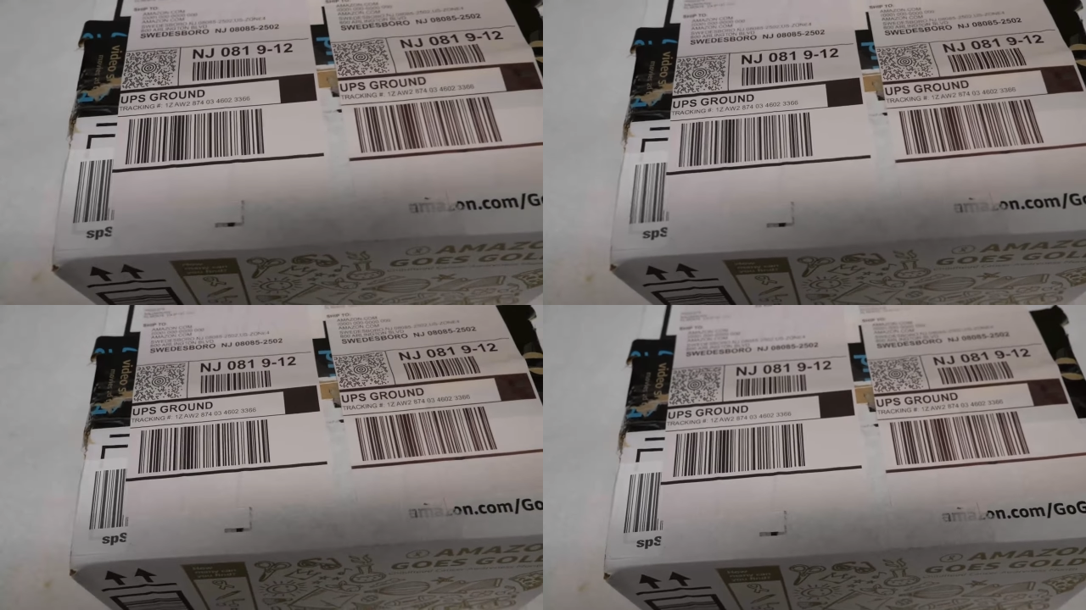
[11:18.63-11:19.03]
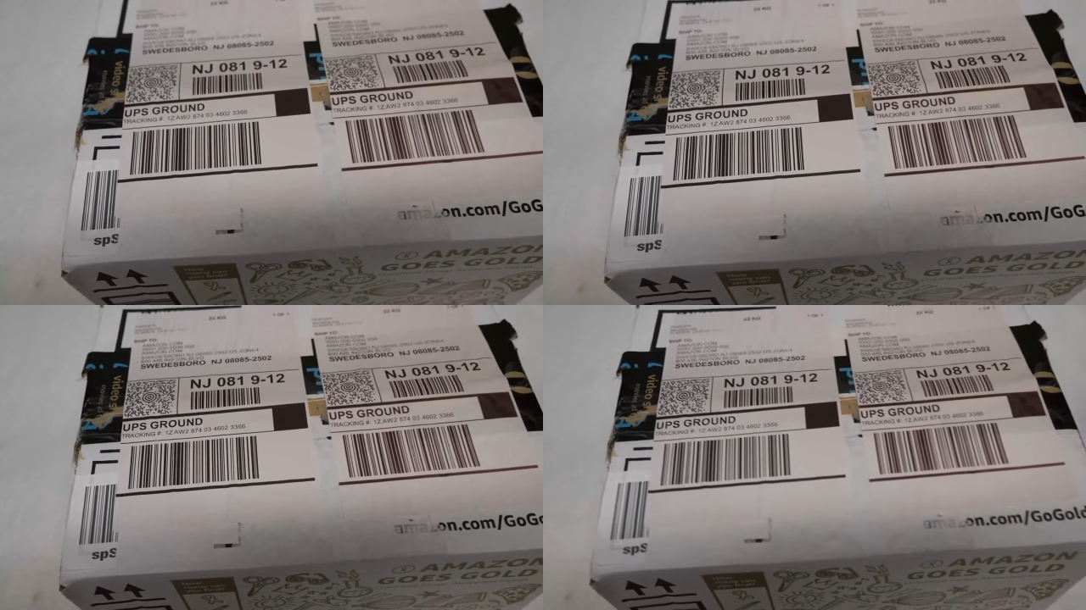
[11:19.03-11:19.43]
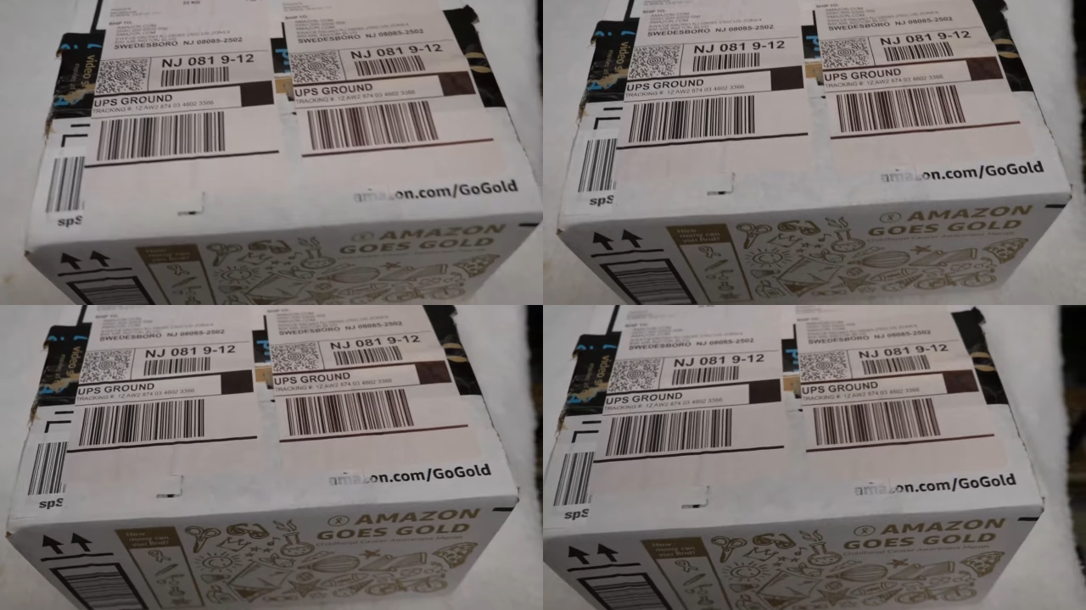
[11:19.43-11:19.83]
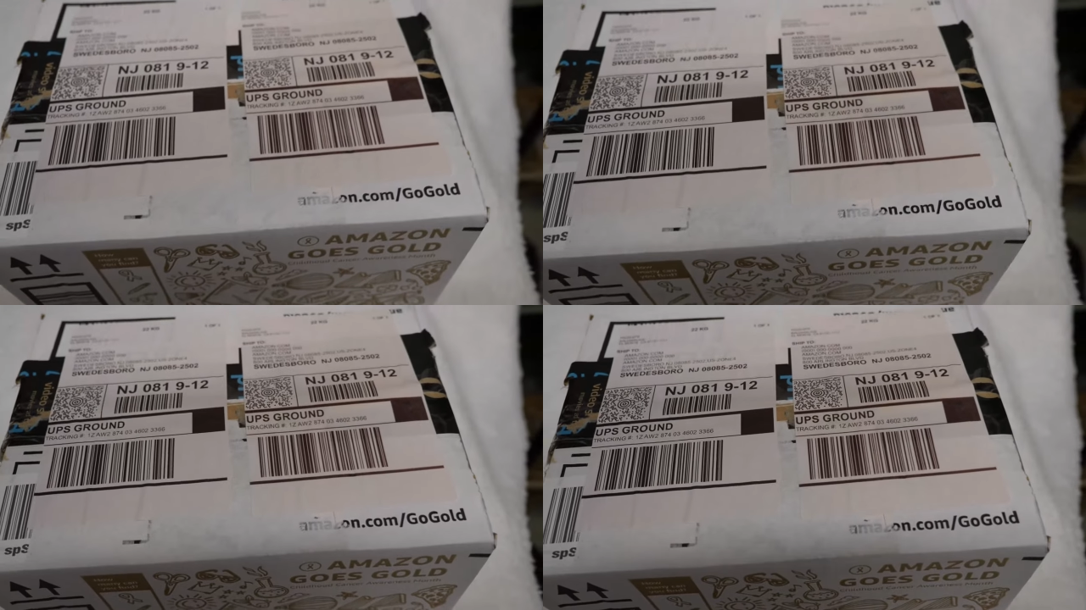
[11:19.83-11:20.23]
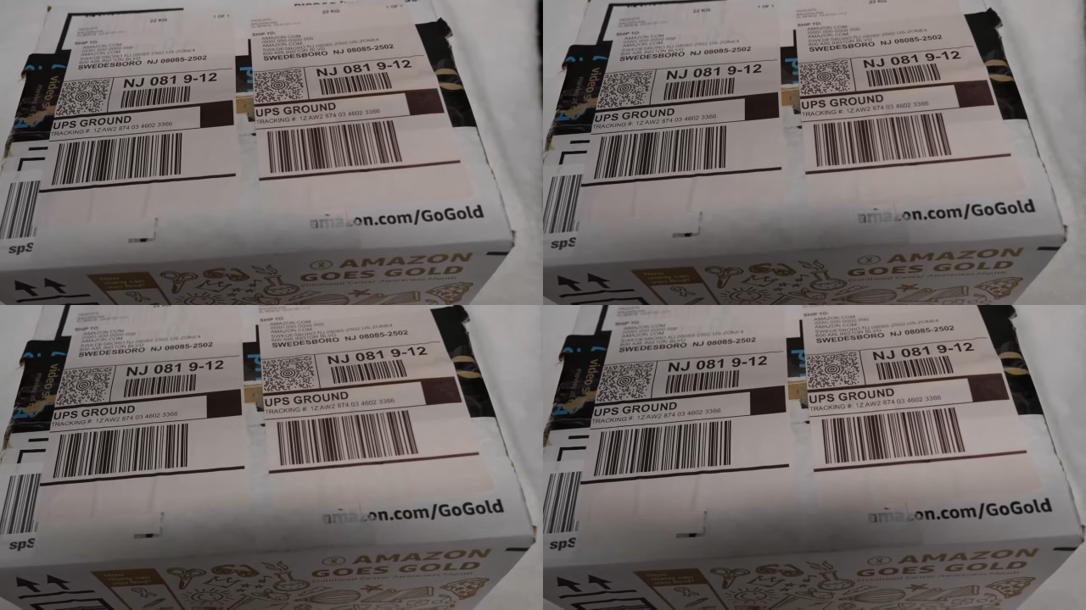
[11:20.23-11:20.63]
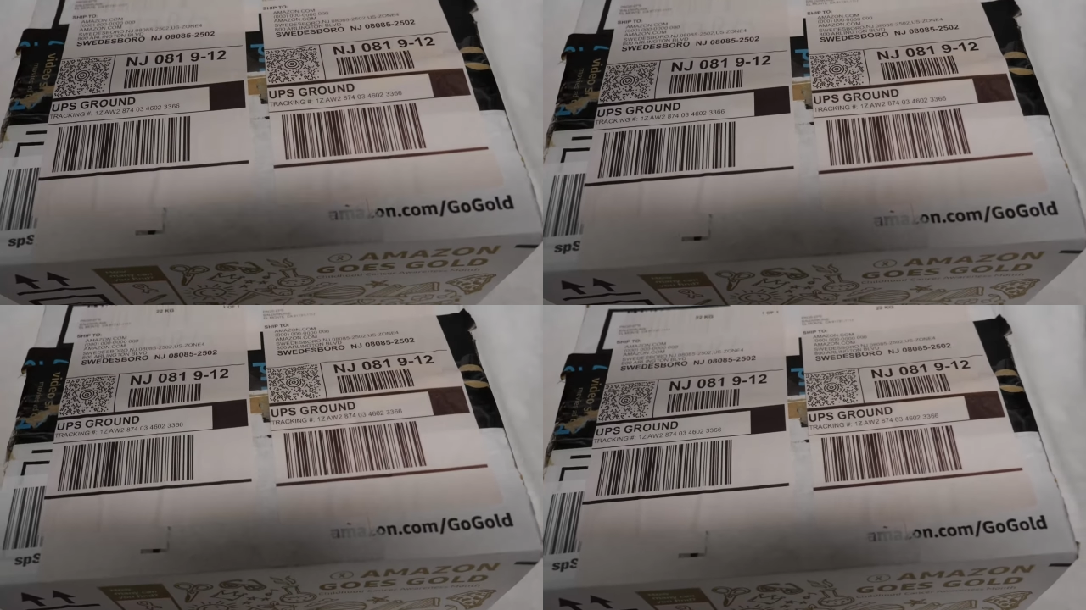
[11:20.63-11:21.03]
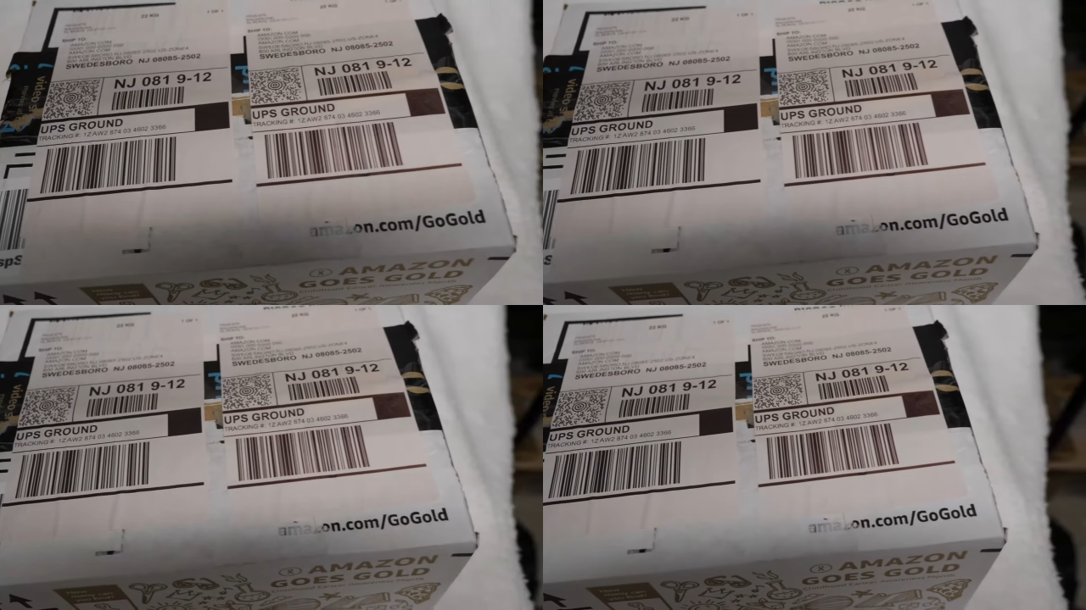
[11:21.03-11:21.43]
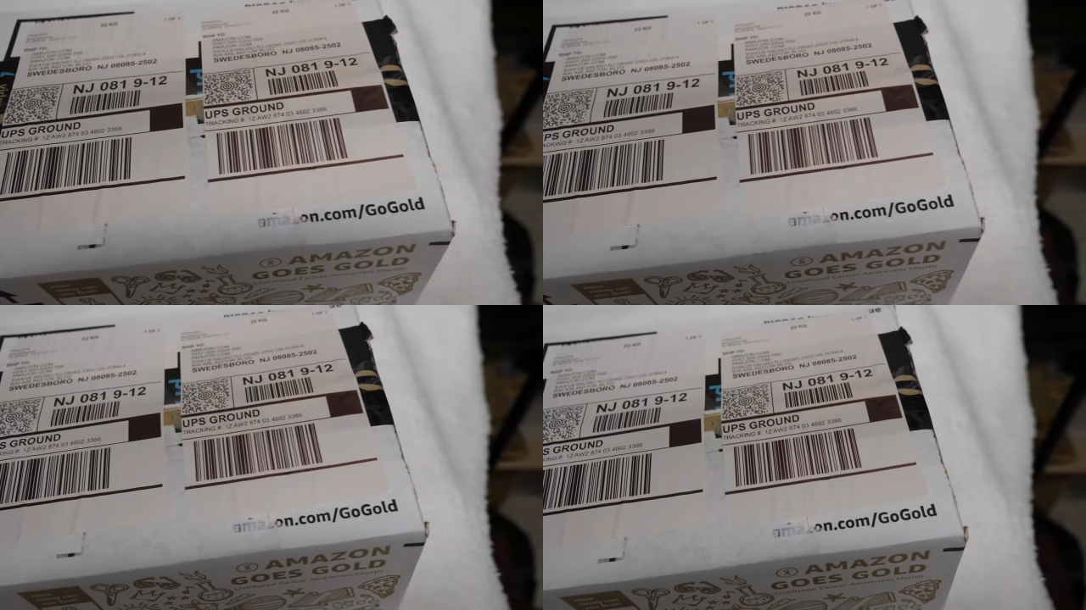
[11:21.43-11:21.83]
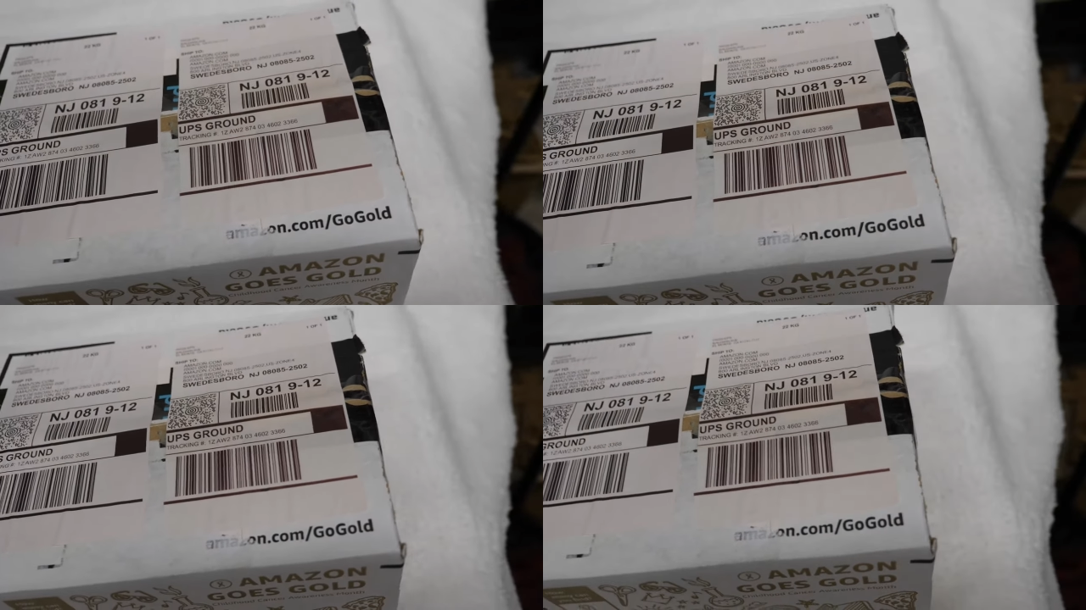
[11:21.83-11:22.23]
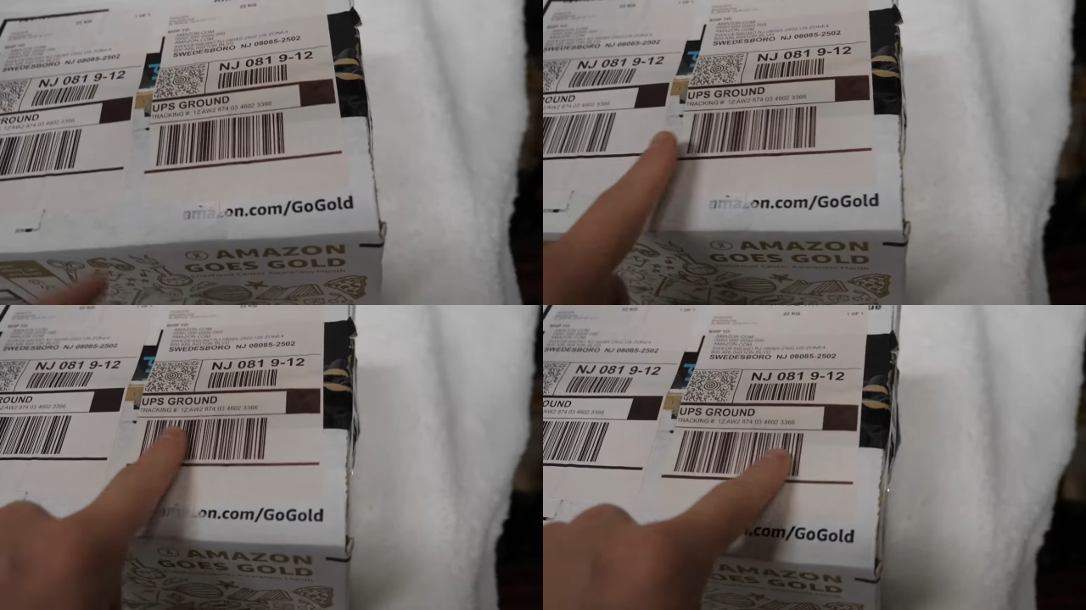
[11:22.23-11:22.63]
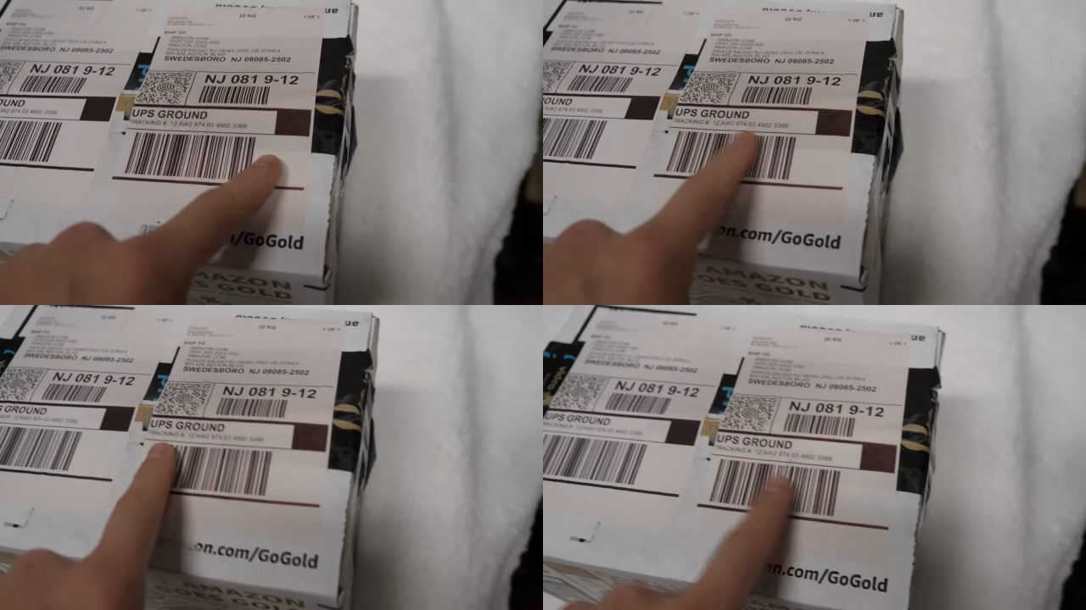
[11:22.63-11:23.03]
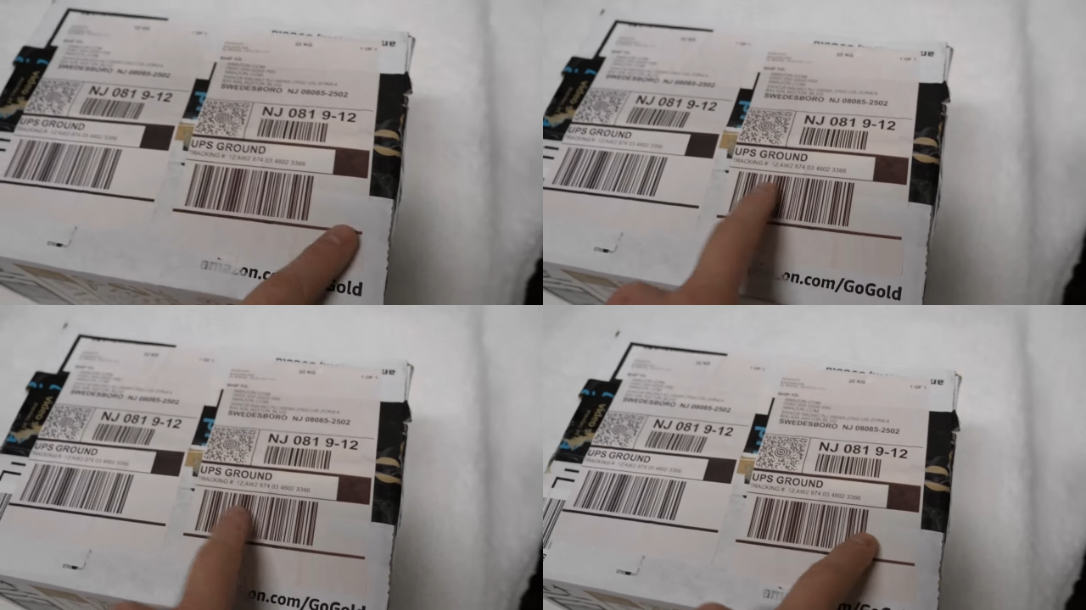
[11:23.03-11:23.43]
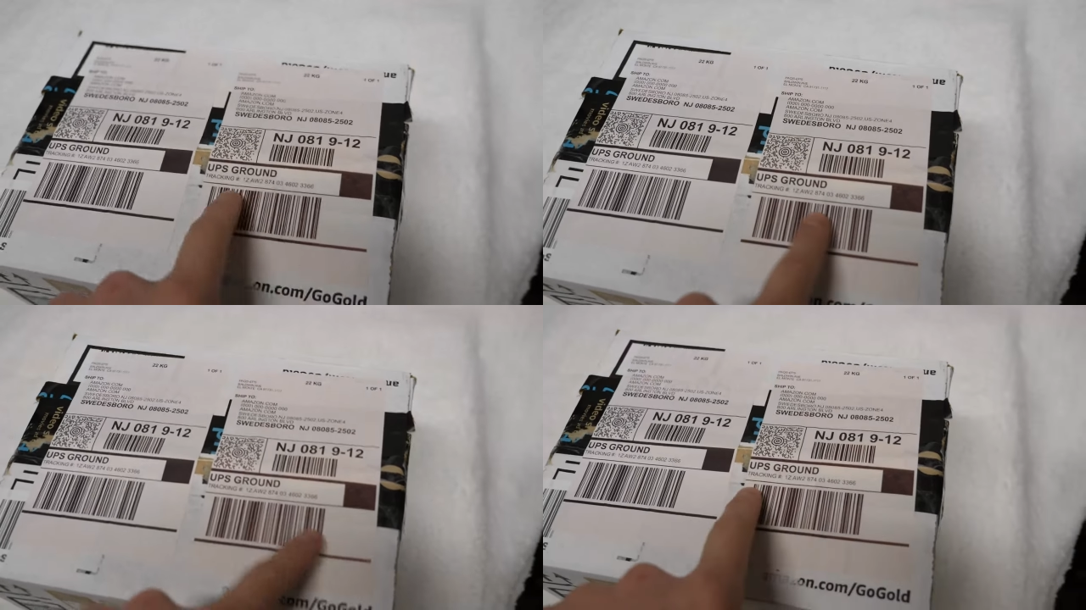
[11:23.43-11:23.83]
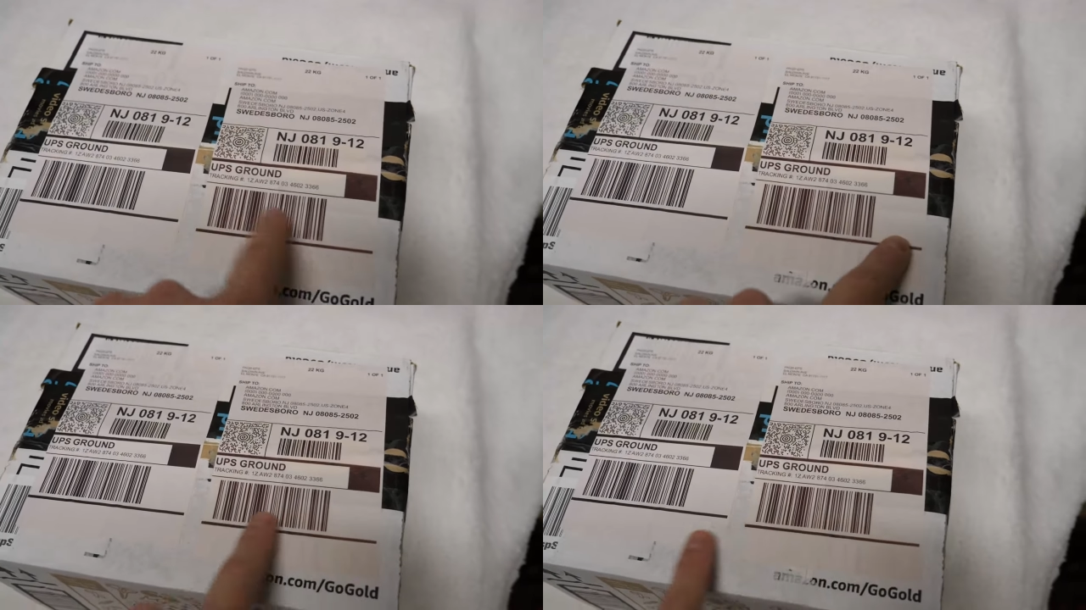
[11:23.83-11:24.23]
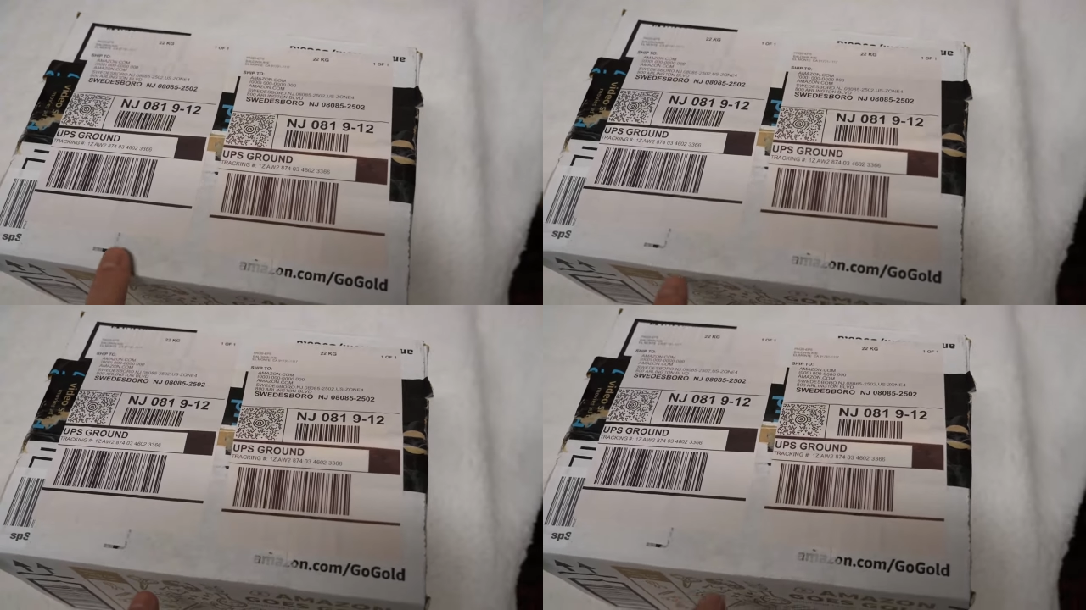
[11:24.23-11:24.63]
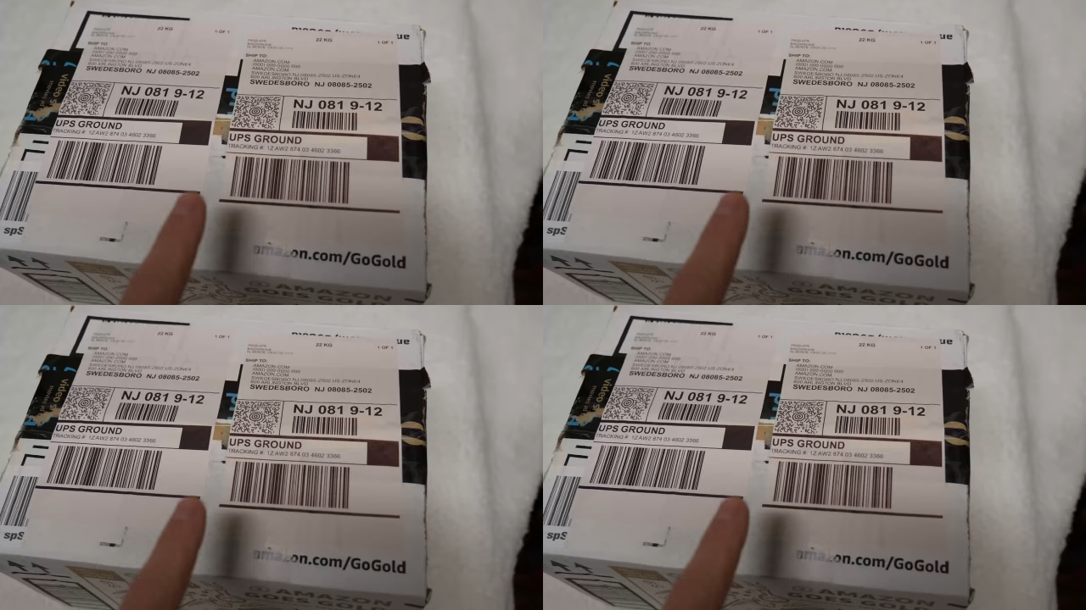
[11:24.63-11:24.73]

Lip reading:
(no speaker visible)